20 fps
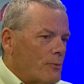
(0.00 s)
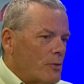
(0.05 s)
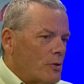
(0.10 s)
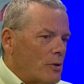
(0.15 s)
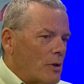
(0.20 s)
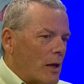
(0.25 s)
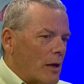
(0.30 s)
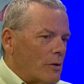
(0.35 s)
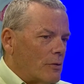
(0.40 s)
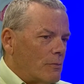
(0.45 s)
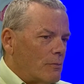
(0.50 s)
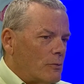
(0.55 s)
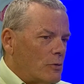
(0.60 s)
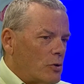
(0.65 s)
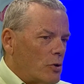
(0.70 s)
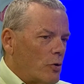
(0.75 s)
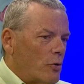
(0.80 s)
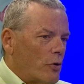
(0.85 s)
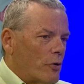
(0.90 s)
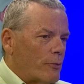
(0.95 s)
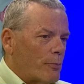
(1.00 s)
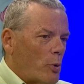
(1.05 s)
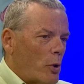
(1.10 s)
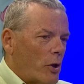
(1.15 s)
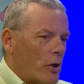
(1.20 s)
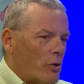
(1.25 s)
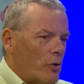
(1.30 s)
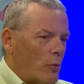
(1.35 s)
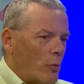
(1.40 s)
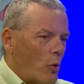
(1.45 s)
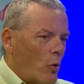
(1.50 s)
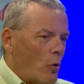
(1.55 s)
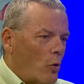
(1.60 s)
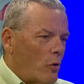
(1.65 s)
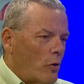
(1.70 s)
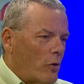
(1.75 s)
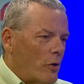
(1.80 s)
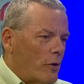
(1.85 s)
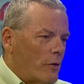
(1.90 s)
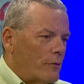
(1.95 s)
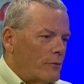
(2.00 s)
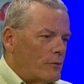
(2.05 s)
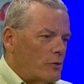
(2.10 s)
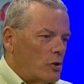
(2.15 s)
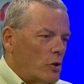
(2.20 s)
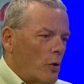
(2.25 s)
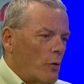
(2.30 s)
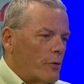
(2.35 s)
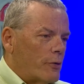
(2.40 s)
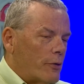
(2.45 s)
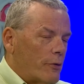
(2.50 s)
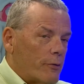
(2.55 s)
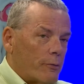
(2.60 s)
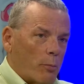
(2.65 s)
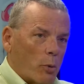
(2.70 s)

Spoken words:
now Judas played the role of Joseph's